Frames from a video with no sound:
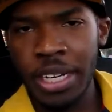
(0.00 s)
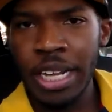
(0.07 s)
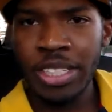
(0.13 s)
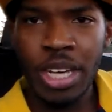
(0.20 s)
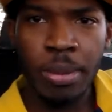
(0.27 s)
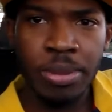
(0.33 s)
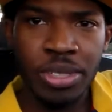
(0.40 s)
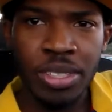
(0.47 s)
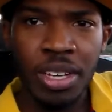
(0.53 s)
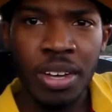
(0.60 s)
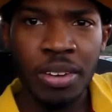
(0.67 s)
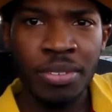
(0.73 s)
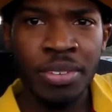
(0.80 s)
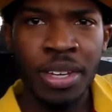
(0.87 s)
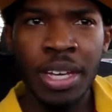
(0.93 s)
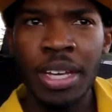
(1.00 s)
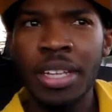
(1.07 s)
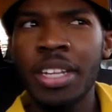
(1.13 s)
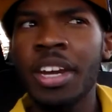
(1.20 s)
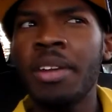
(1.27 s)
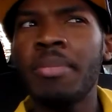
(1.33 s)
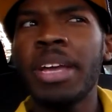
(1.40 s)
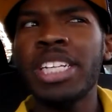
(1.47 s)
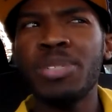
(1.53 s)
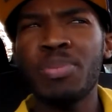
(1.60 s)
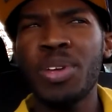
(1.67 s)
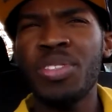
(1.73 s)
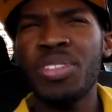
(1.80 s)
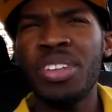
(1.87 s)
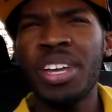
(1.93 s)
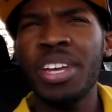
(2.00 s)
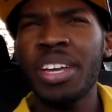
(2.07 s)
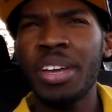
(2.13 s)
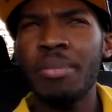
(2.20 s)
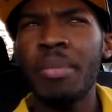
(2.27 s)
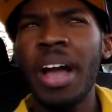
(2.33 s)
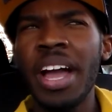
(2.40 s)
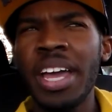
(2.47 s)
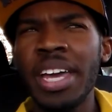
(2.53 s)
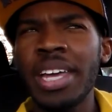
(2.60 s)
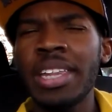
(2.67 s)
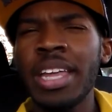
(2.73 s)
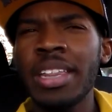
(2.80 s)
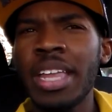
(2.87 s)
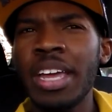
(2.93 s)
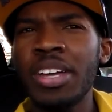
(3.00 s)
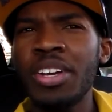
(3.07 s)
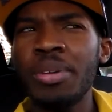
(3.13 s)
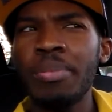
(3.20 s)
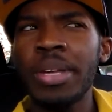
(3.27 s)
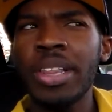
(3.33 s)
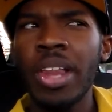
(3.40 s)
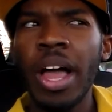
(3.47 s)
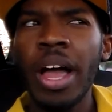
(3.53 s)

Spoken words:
that type of stuff, then it makes me think in my head that they could be